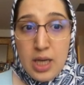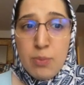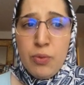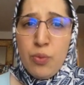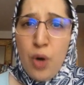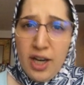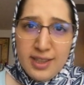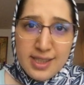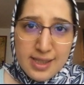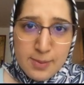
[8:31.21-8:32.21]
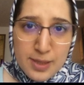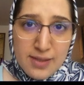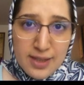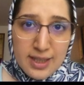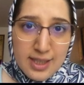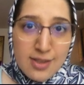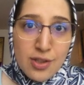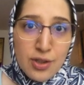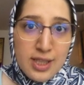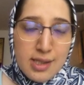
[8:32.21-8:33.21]
But why this specific
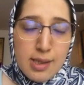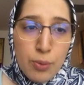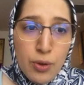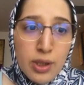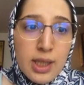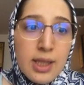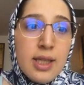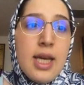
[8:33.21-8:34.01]
tester is important